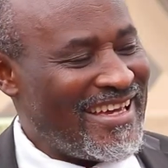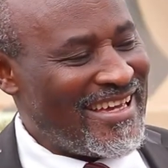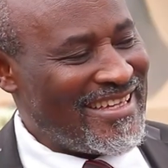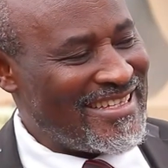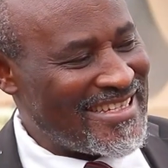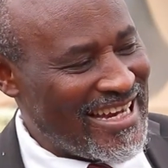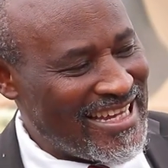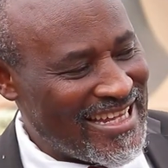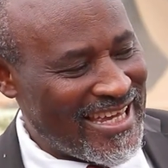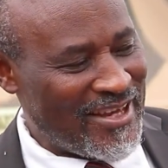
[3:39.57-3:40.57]
He's under
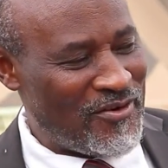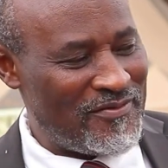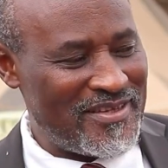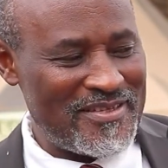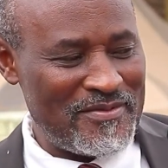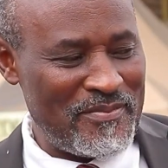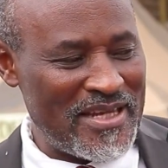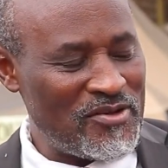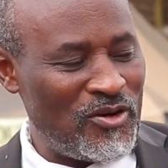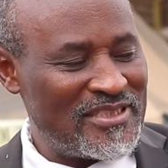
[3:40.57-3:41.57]
the care of his
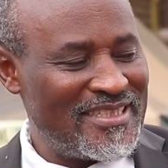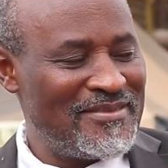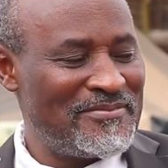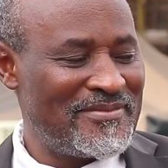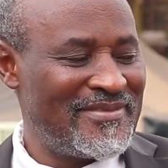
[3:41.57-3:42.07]
medical team.